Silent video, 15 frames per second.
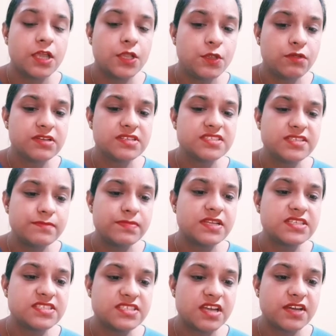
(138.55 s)
You can
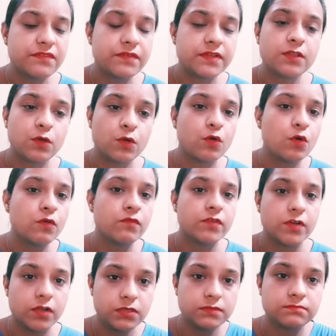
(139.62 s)
simply start with
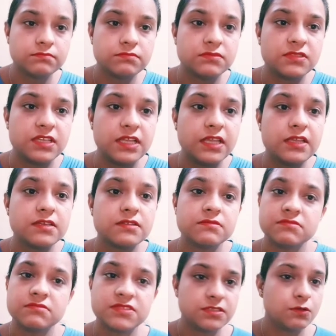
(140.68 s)
overall, like
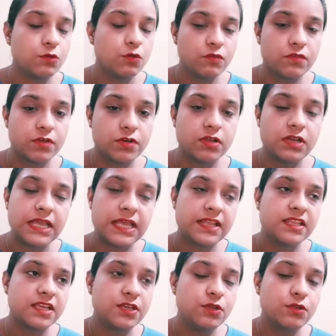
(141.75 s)
overall,
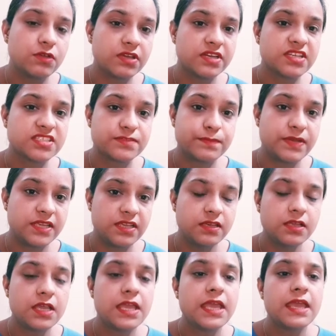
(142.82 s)
and then you can
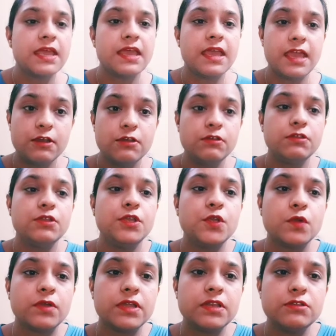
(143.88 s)
explain, and
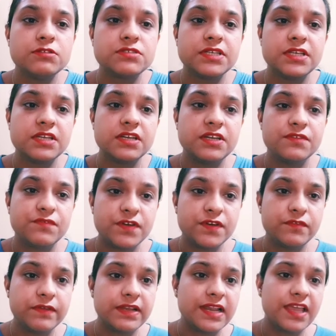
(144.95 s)
you can use it in a
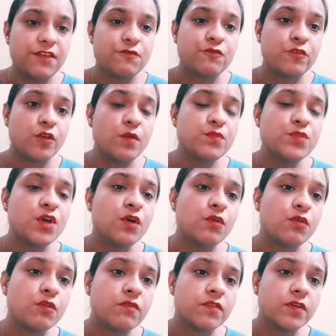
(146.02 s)
different way, like from the
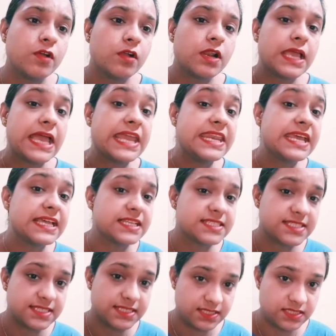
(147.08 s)
overall
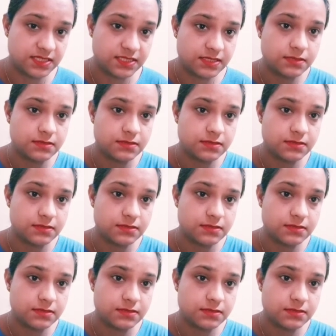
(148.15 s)
analysis.